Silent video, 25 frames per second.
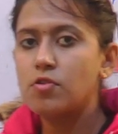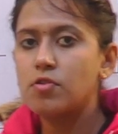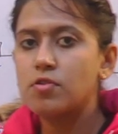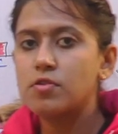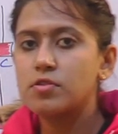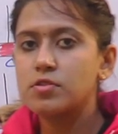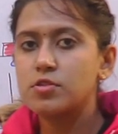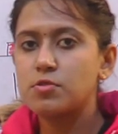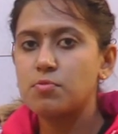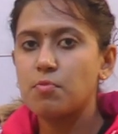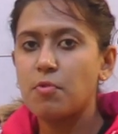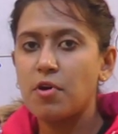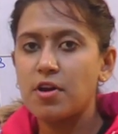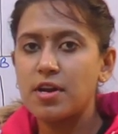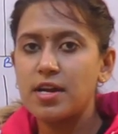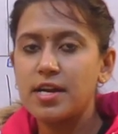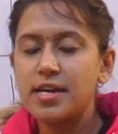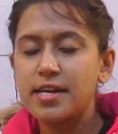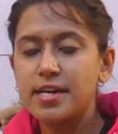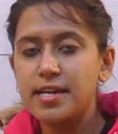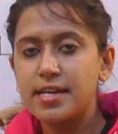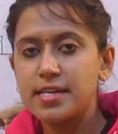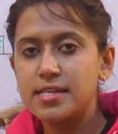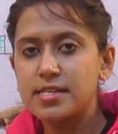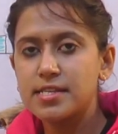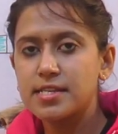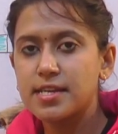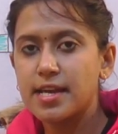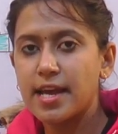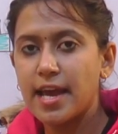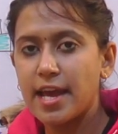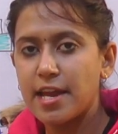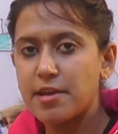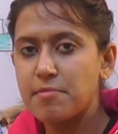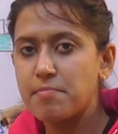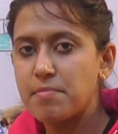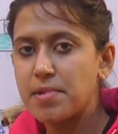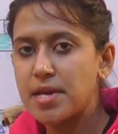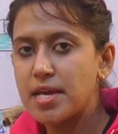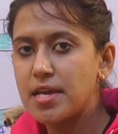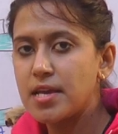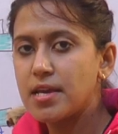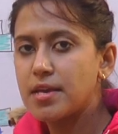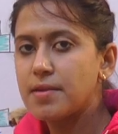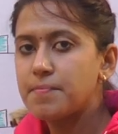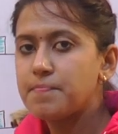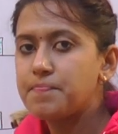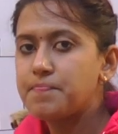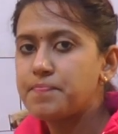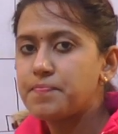smaller disk can
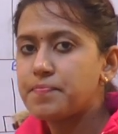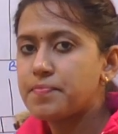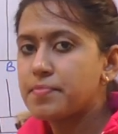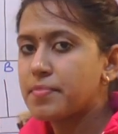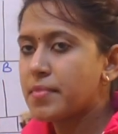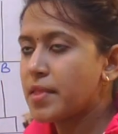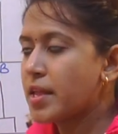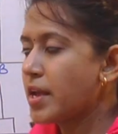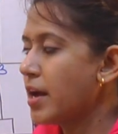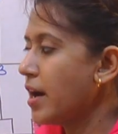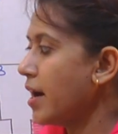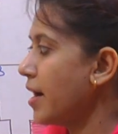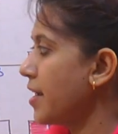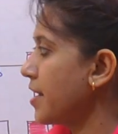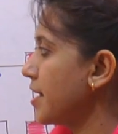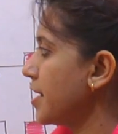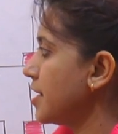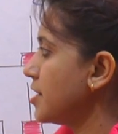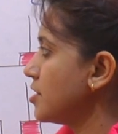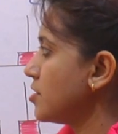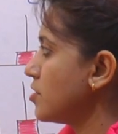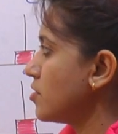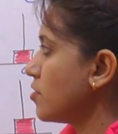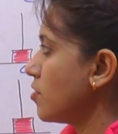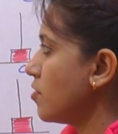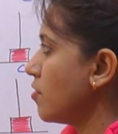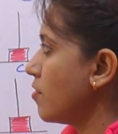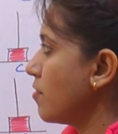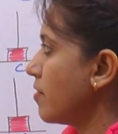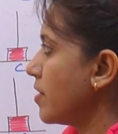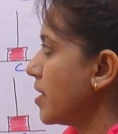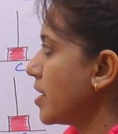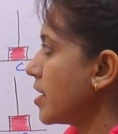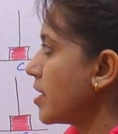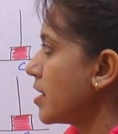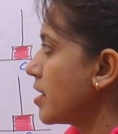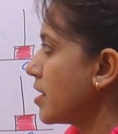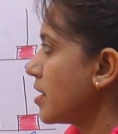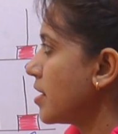be arranged over